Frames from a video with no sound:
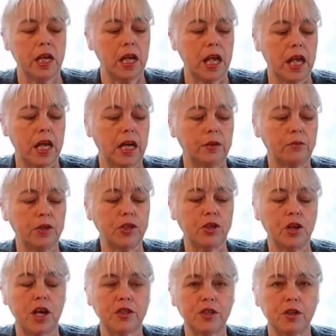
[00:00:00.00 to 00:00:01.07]
And when you
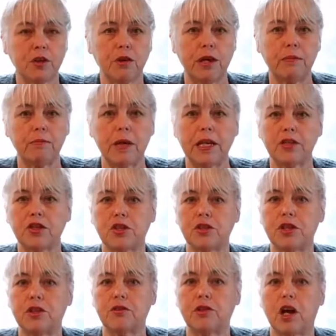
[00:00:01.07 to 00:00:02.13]
consecrate, make sure
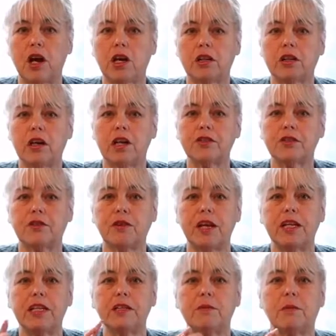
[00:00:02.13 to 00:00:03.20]
you're not
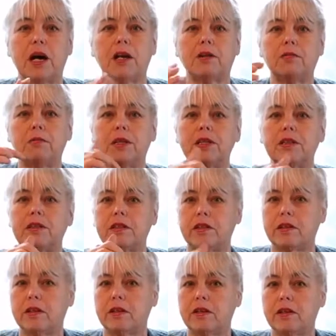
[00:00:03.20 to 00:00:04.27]
consecrating the bottle, but
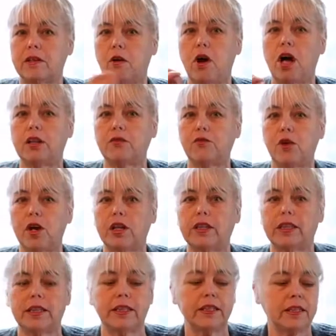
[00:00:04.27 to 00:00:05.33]
the olive oil
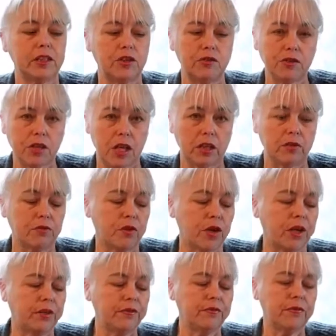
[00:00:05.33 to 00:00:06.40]
in it, and use olive
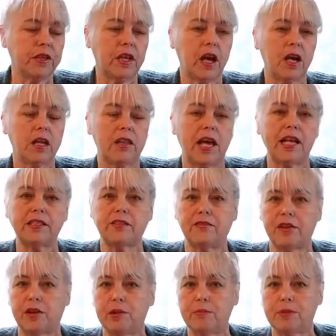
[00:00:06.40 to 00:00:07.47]
oil. That's a
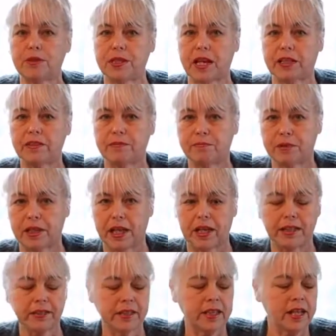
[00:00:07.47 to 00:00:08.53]
very protective
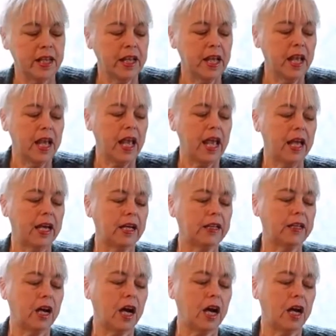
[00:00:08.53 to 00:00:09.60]
plant.
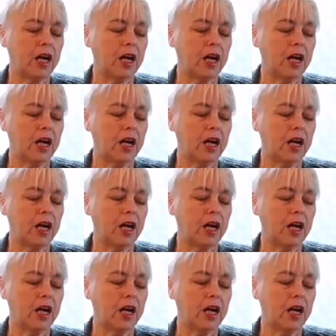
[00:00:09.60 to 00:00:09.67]
And